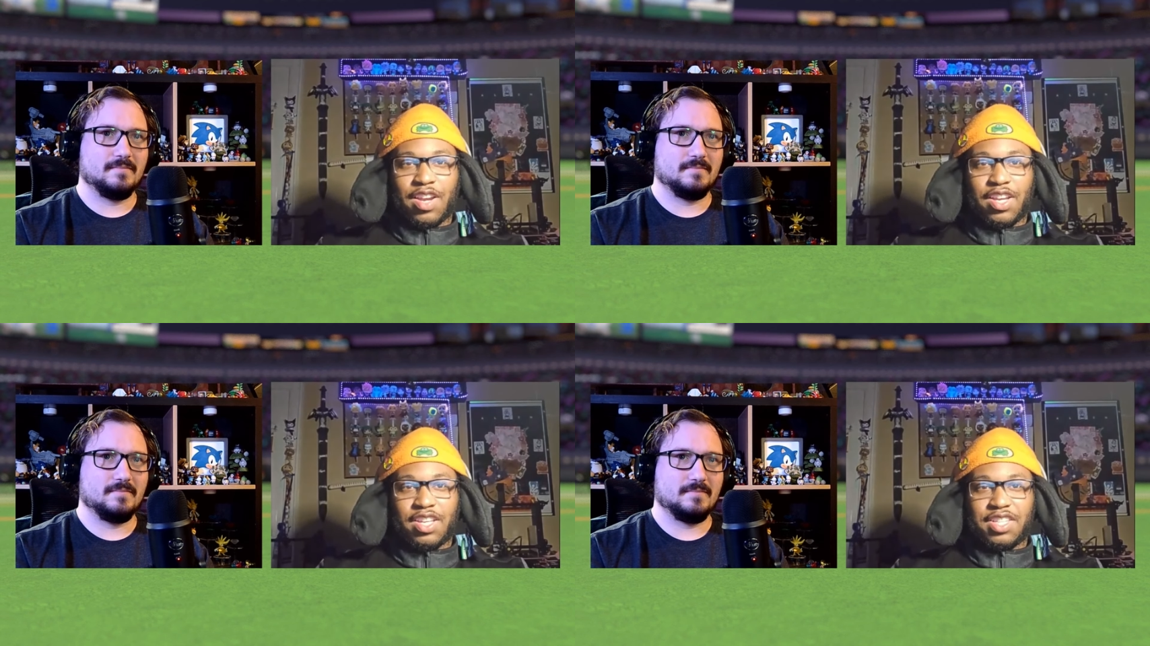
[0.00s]

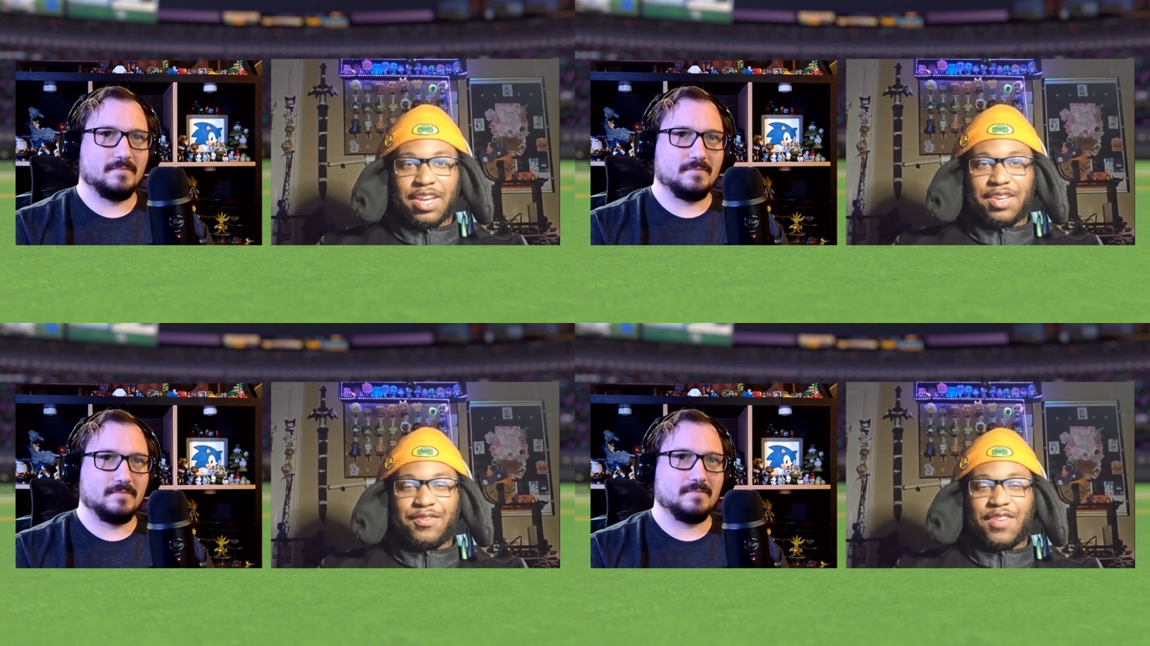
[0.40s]
Speaker 1: following guess
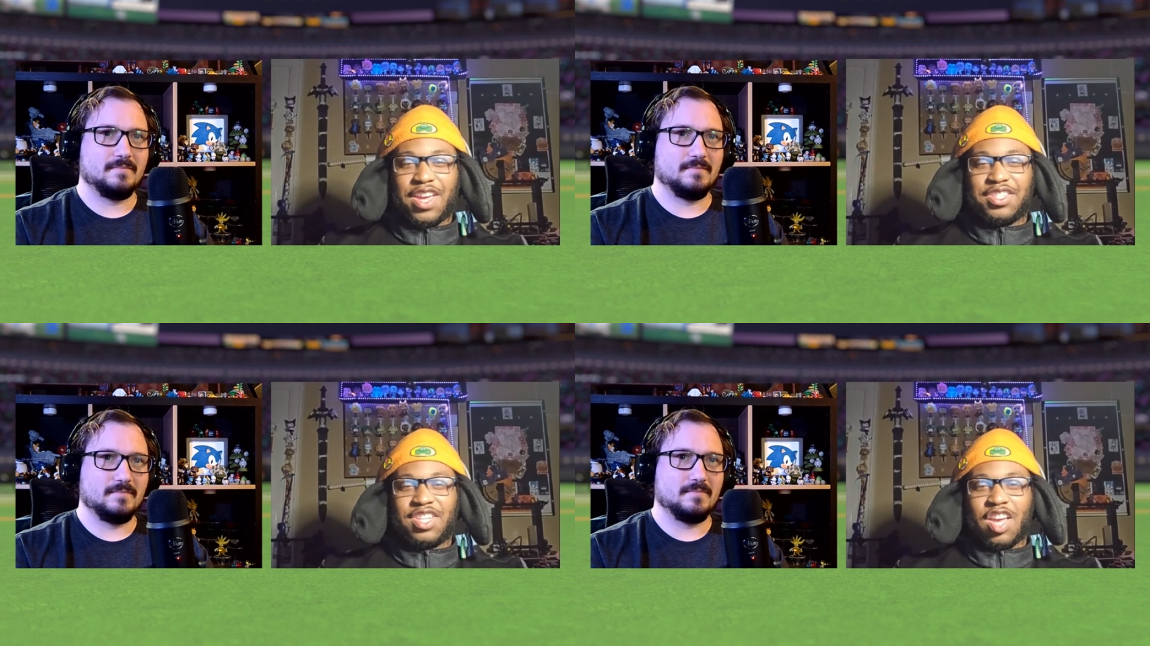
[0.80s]
like
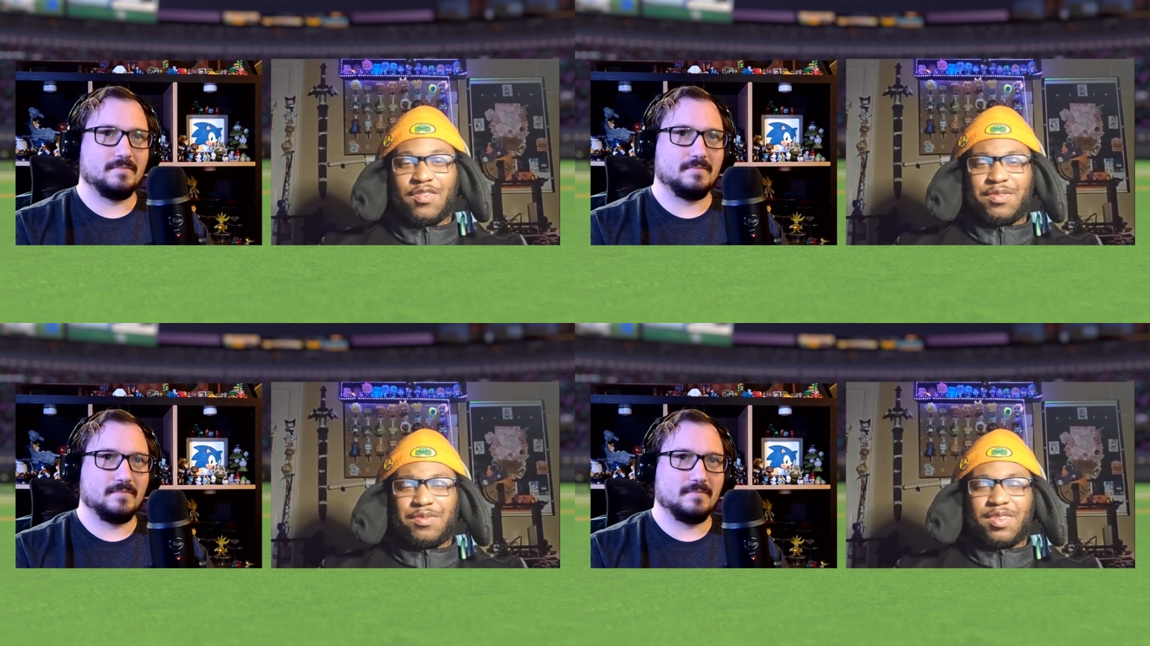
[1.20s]
Phase
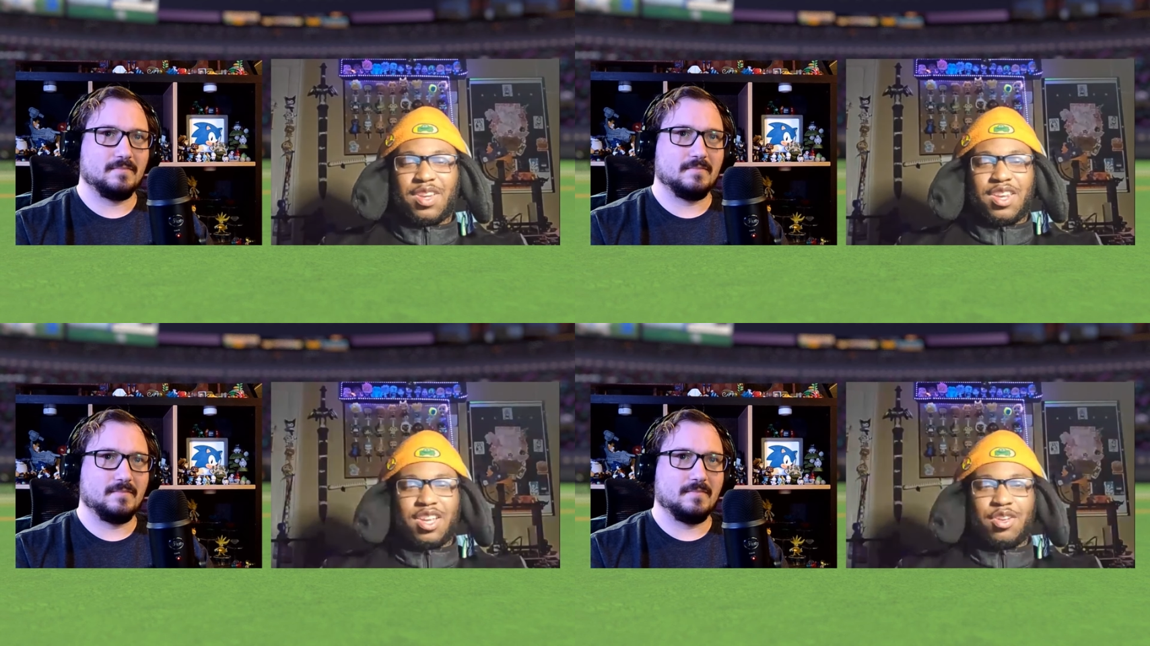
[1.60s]
Gem,
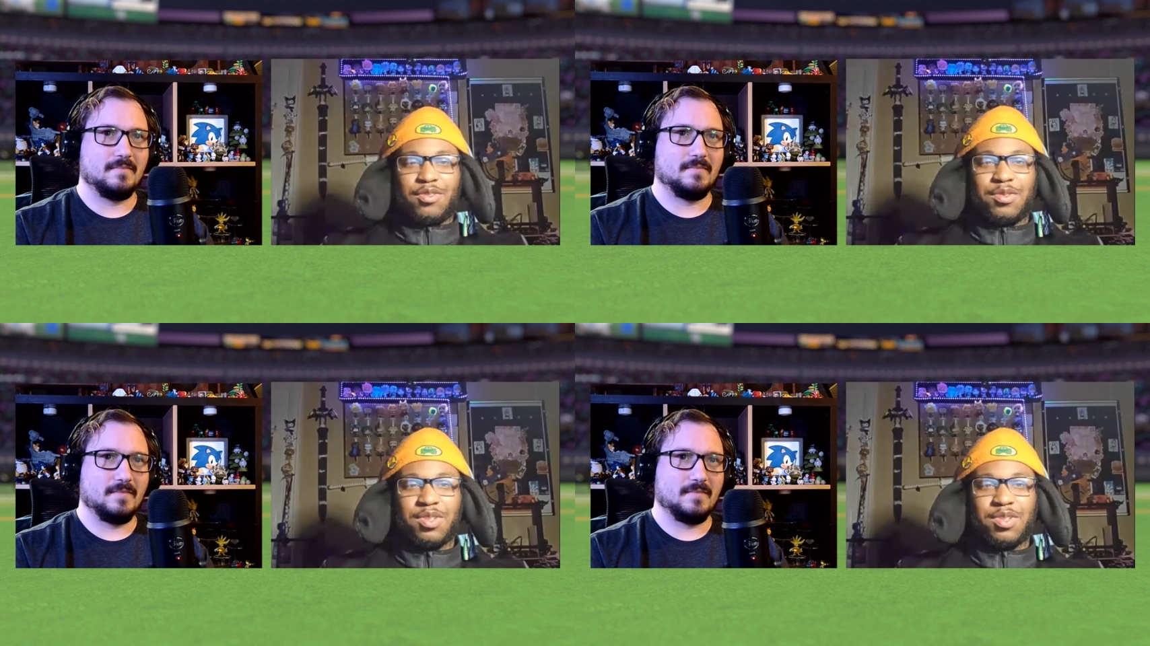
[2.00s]
you know.